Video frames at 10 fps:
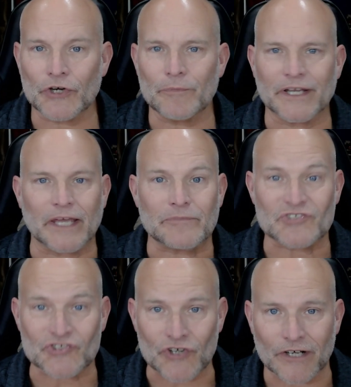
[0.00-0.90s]
My name
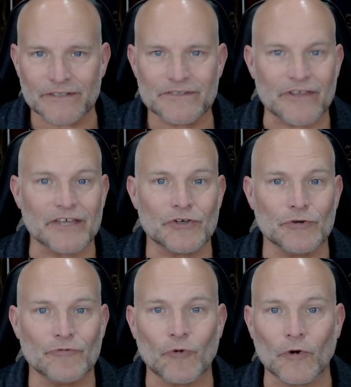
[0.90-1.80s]
is John. Thank
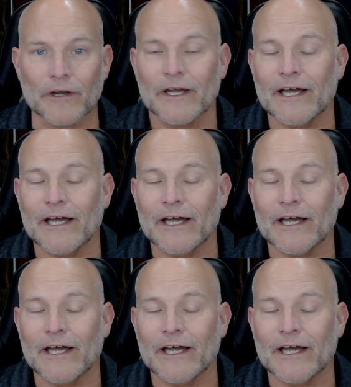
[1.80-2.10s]
you for